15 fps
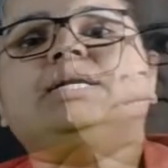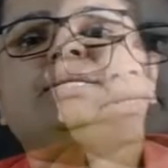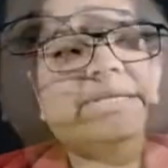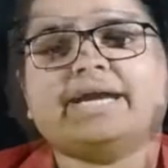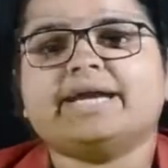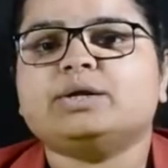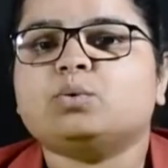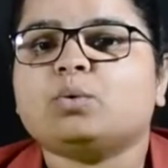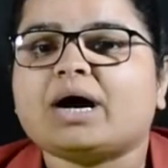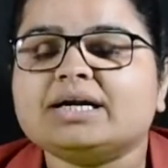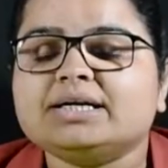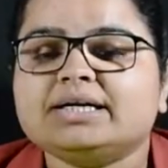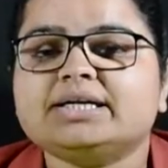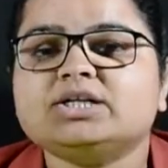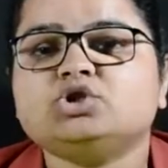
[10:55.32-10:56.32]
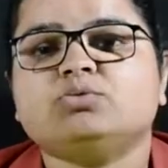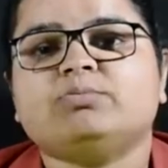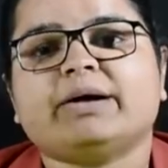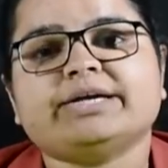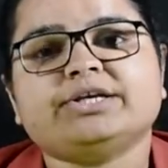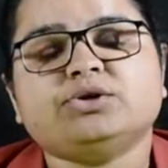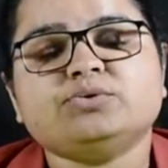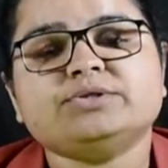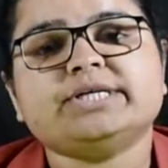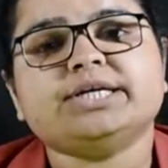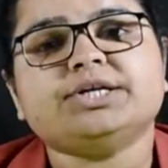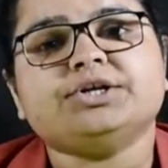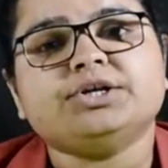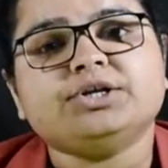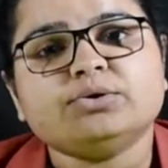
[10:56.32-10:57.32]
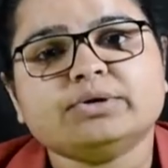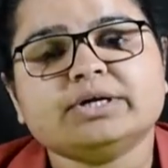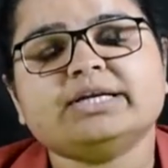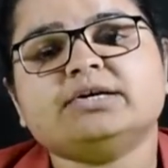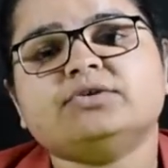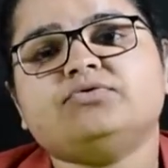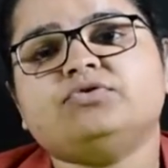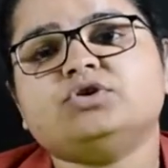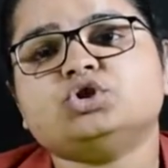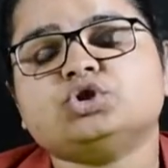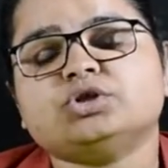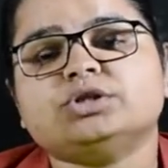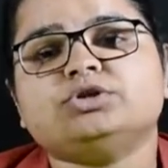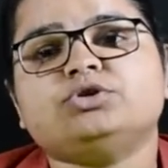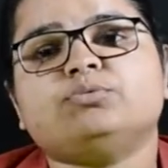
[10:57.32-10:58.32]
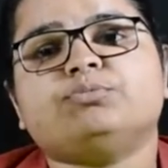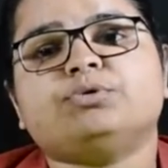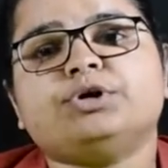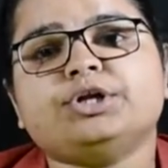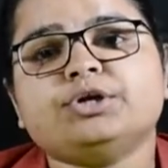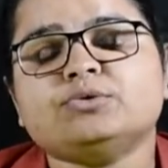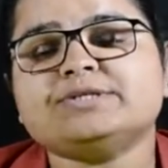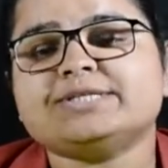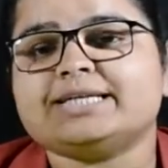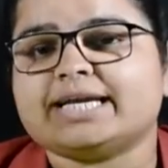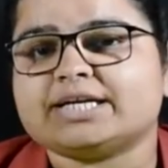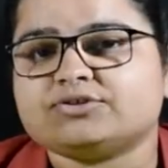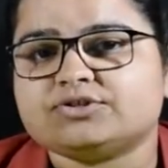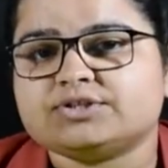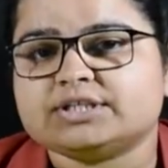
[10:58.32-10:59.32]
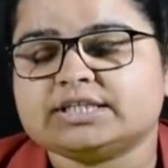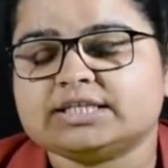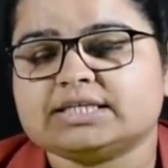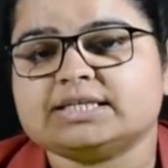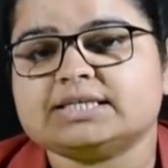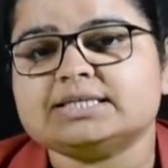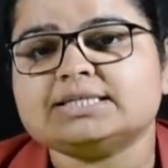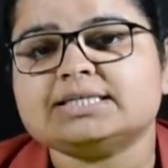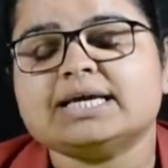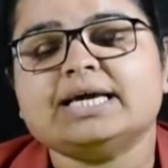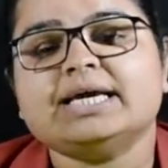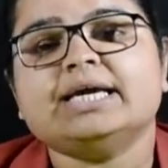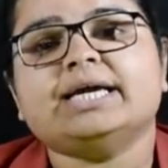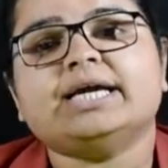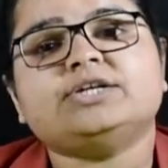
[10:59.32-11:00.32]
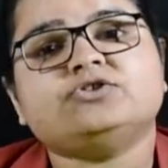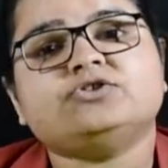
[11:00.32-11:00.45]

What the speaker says: The advantage by using nuclear fission to produce electricity is it